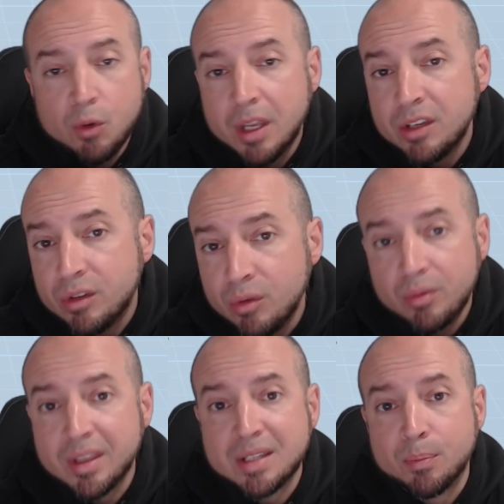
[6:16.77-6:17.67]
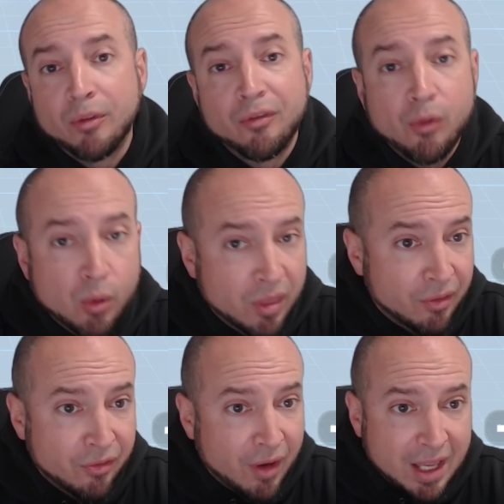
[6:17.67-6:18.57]
And you can do this before
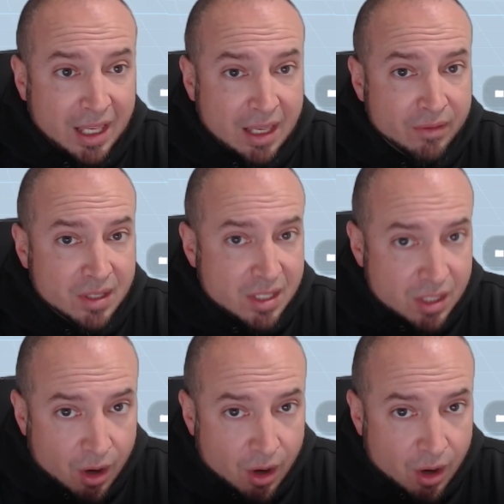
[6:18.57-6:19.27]
the fight even